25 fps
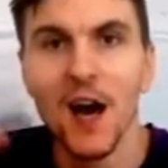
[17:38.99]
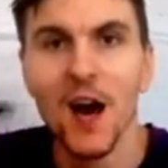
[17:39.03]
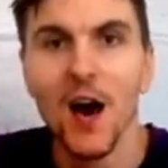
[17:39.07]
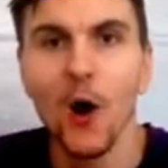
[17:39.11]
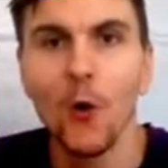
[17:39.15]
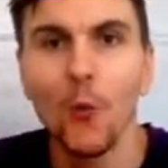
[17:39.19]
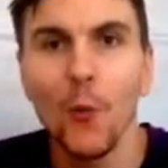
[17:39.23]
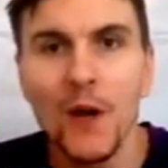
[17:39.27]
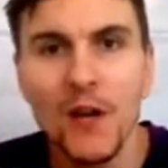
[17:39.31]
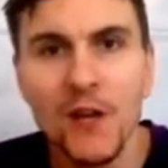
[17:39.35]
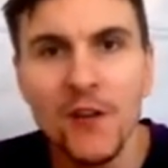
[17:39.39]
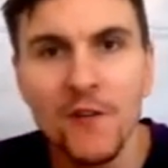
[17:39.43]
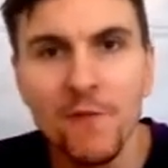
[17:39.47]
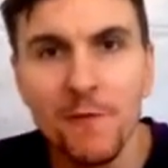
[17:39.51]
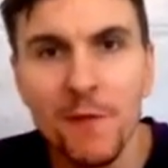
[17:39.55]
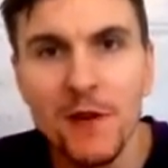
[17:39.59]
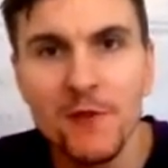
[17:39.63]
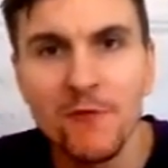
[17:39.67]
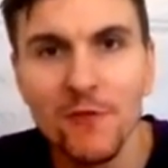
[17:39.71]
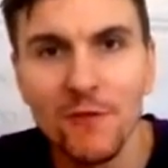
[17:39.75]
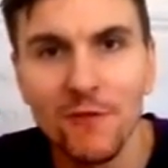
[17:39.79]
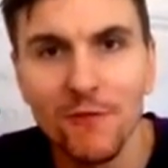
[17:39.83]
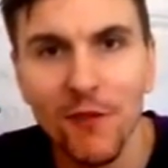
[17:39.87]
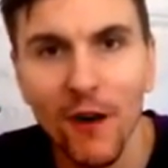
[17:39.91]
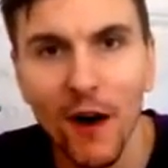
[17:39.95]
And when you've
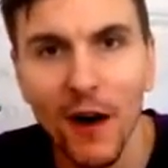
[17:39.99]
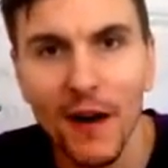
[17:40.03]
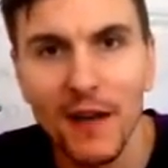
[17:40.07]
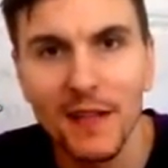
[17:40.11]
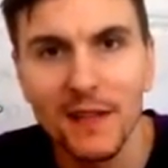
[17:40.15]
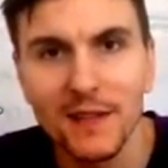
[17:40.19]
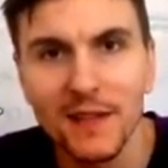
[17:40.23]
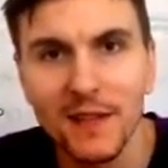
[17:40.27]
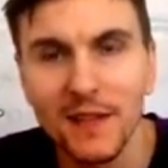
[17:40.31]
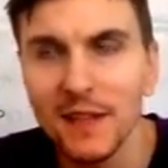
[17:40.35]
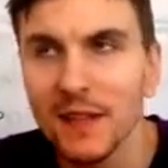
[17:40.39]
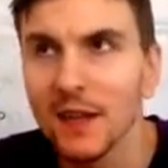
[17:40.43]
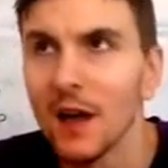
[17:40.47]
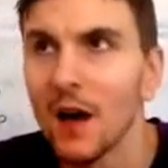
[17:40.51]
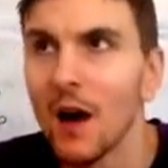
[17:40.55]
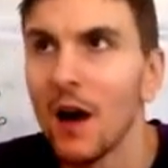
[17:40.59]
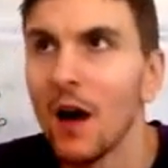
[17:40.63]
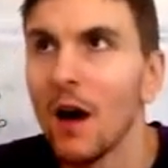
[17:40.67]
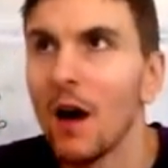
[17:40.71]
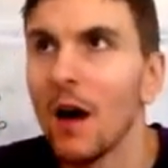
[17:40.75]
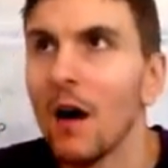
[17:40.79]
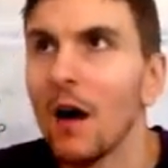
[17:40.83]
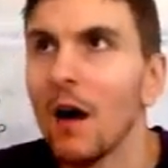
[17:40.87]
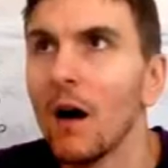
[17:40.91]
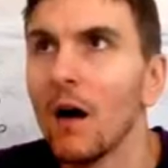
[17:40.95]
been revising
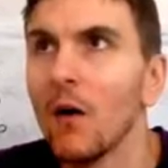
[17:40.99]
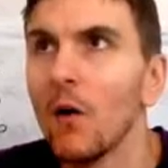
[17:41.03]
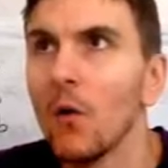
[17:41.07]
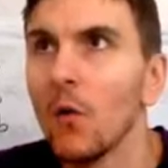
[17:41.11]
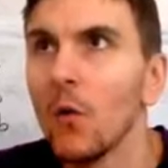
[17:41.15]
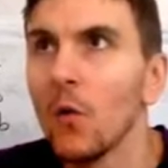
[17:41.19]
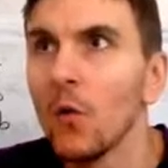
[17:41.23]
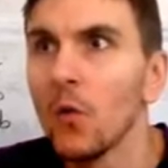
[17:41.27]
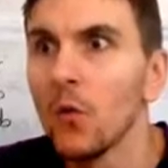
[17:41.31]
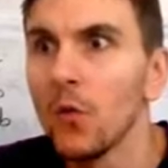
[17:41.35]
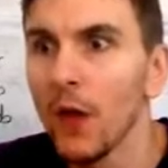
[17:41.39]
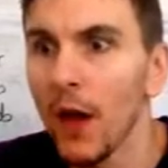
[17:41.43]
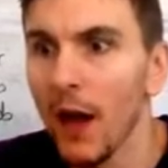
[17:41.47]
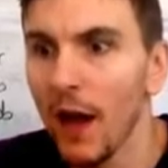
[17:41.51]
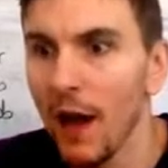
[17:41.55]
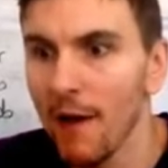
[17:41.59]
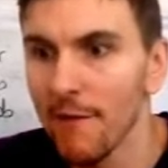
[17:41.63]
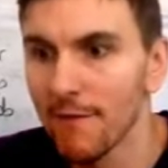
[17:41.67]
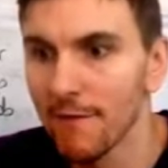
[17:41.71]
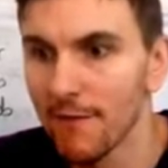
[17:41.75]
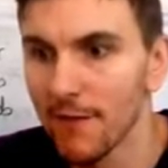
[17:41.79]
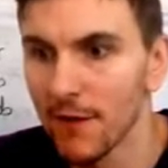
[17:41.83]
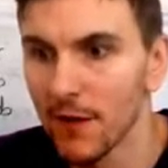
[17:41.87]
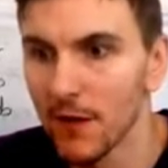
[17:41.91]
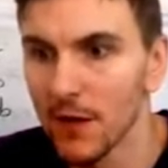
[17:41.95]
all the
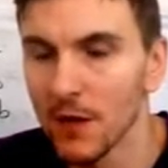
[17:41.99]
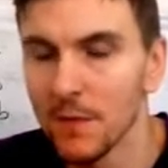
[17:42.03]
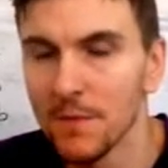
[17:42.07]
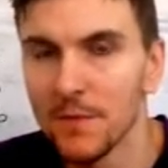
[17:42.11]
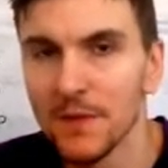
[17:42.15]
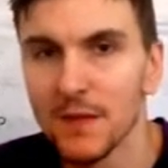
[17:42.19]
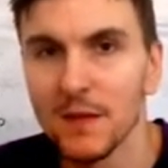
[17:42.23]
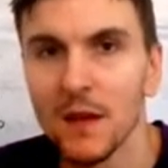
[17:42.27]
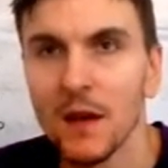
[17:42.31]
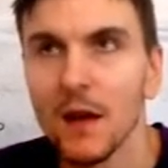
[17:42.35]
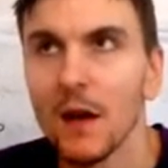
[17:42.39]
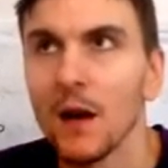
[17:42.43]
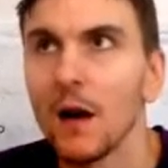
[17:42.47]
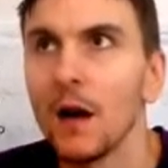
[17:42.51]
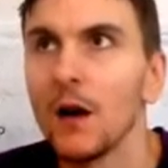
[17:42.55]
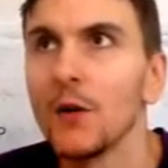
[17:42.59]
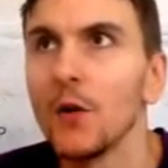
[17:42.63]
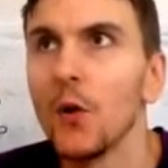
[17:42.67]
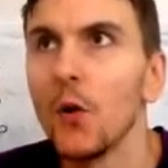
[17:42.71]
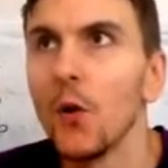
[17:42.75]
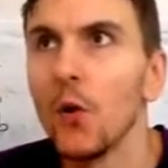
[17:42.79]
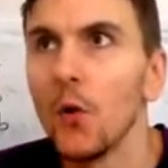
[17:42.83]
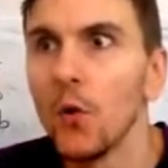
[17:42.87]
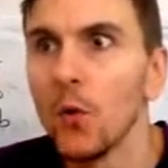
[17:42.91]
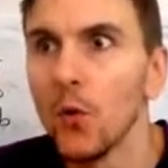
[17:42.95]
have verbs and
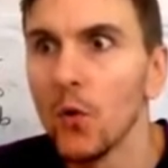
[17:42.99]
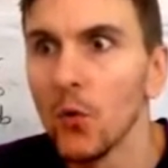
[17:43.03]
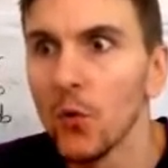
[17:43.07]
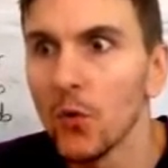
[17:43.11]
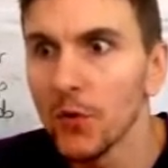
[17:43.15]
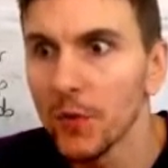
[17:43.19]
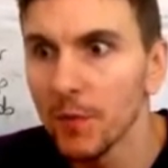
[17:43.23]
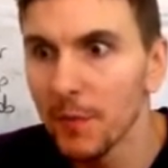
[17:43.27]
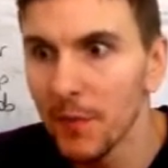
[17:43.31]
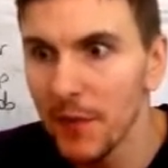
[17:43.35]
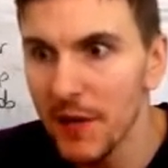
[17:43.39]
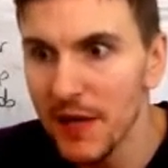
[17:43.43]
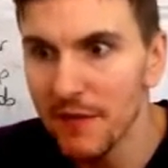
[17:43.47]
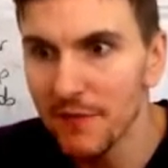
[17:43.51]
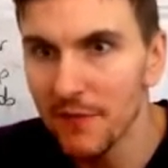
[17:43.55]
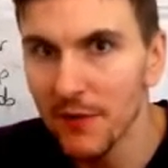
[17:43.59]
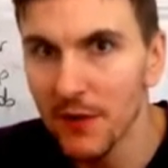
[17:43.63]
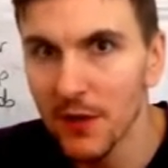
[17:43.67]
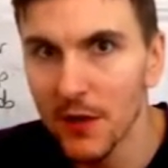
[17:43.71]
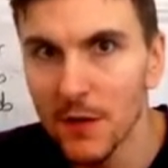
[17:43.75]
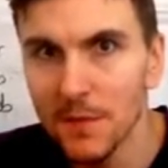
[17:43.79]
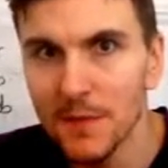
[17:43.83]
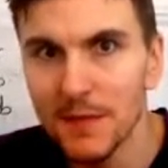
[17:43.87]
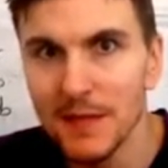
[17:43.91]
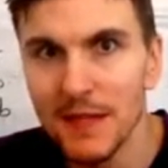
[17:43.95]
all the be
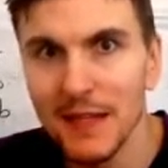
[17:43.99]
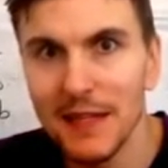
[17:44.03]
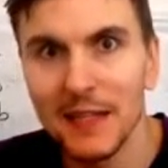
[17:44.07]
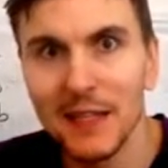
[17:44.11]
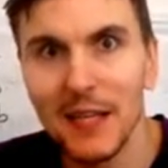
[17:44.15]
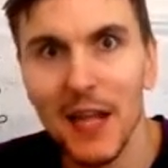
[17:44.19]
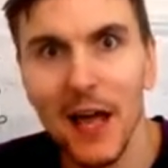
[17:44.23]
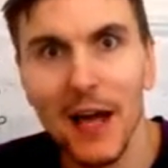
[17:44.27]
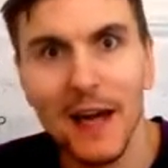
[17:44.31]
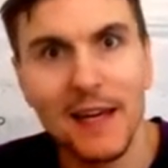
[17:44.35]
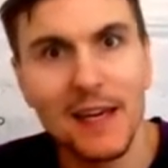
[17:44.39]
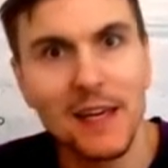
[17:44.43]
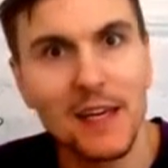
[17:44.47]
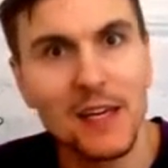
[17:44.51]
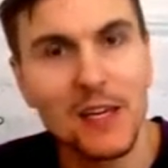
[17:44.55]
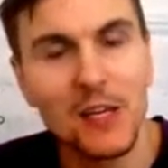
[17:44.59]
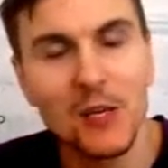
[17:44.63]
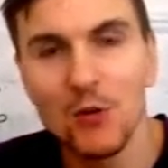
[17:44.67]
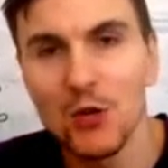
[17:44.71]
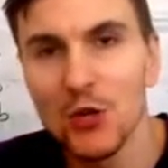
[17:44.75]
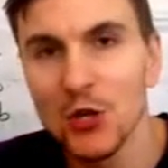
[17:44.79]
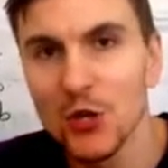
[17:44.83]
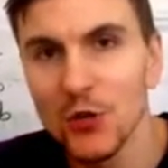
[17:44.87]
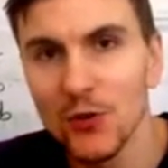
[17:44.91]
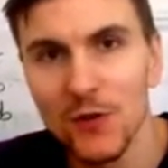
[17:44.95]
verbs, like
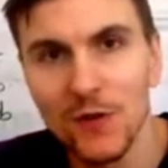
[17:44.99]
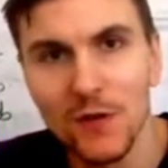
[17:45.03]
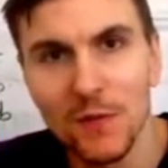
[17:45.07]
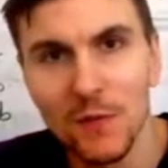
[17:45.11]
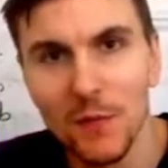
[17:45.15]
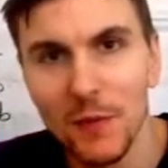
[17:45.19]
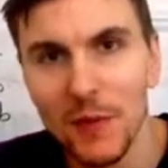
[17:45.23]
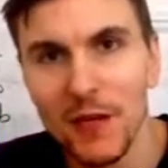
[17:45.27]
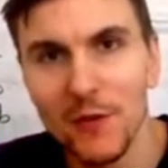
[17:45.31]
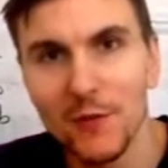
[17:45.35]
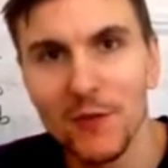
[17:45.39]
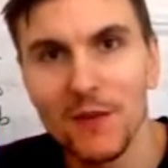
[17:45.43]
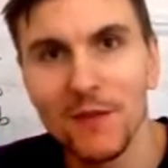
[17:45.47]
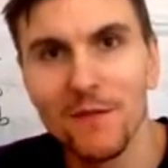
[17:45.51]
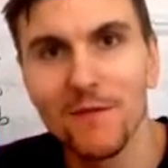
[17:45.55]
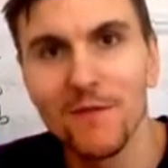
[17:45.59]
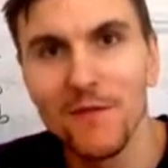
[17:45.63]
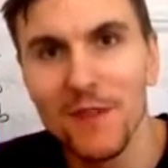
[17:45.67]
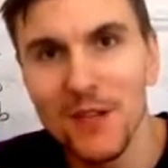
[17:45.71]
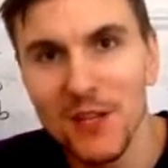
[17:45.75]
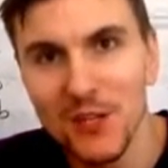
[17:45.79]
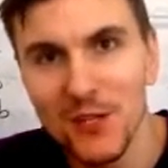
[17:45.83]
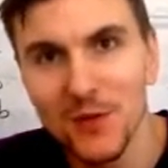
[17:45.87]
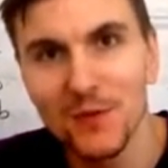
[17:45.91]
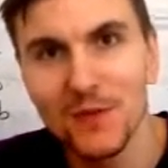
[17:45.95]
you shouldn't be with a
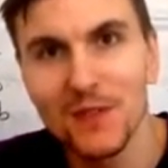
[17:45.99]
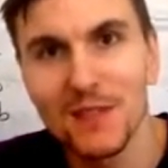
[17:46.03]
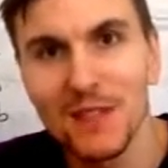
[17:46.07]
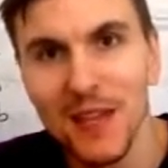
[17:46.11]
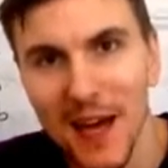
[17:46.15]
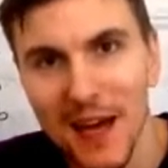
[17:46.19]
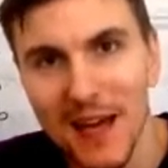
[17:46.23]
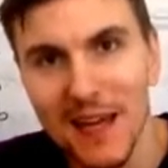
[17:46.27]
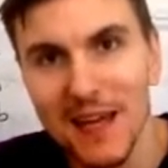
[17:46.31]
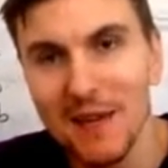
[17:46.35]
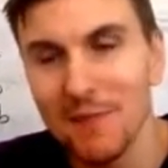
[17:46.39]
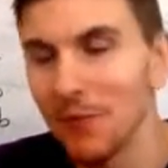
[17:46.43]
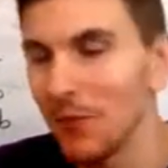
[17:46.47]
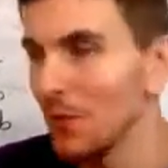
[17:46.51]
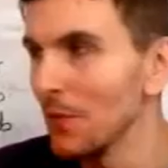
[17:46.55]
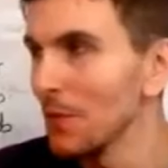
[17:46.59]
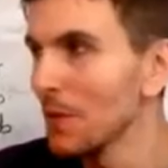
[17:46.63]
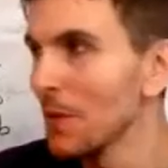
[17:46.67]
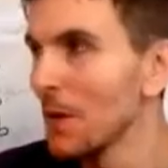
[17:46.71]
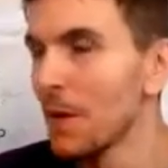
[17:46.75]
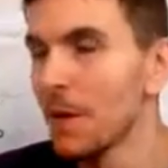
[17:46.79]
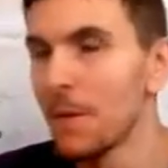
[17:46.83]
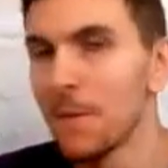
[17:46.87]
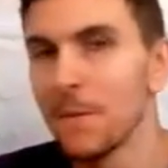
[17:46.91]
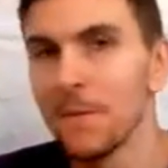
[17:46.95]
visual
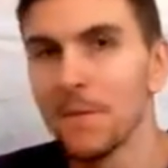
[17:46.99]
table,